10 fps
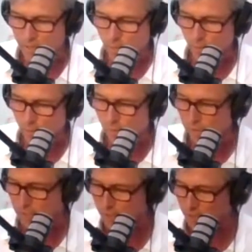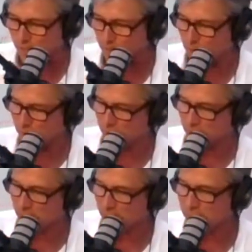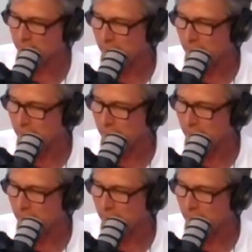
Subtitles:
I wrote one called Nightmare Success.